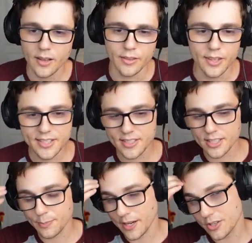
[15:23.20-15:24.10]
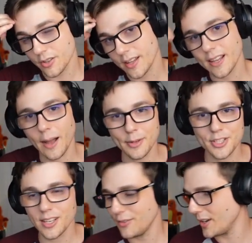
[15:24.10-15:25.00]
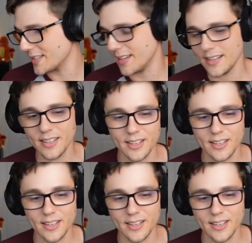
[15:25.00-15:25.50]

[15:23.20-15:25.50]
This is a special, like, I'm just going to give you guys an idea